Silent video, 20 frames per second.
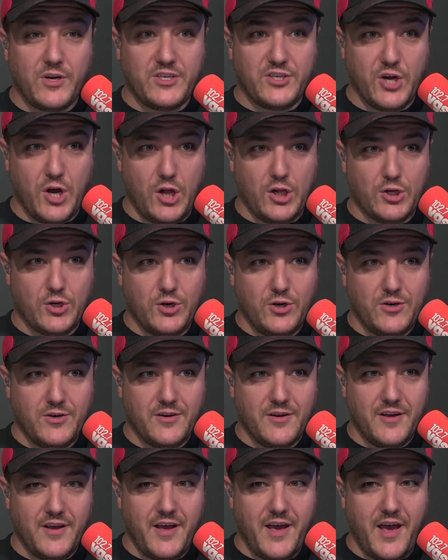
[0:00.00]
taller
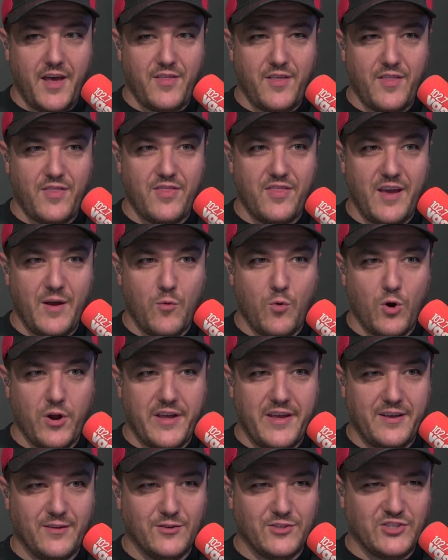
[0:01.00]
and then they wore
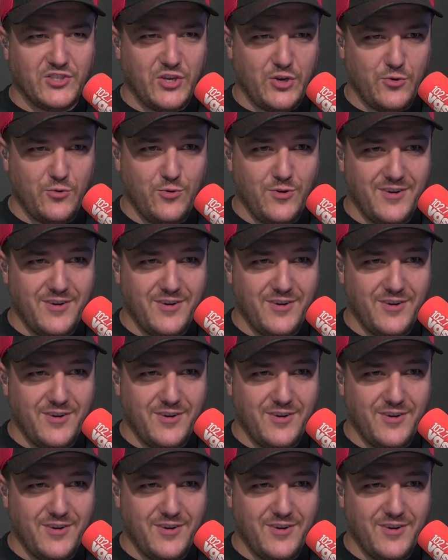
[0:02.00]
heels too.